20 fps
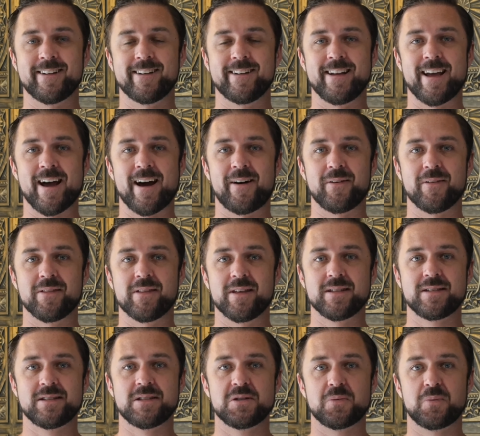Now,
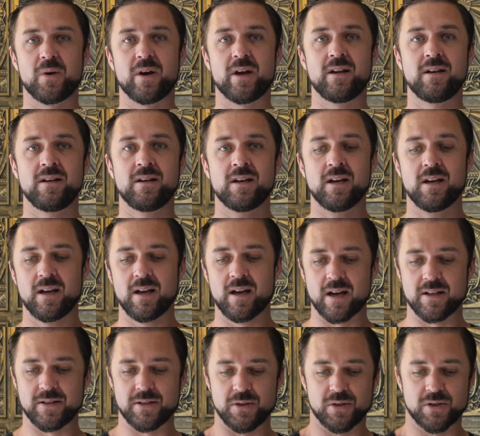this is when,
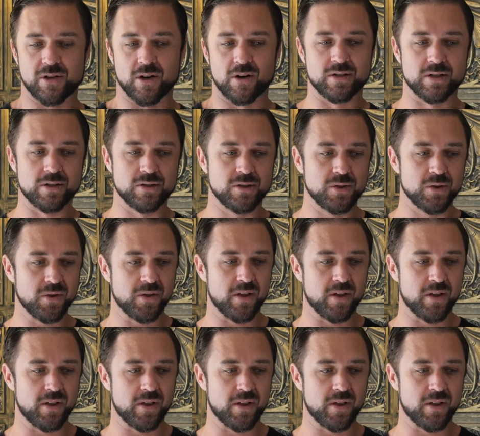as you start to do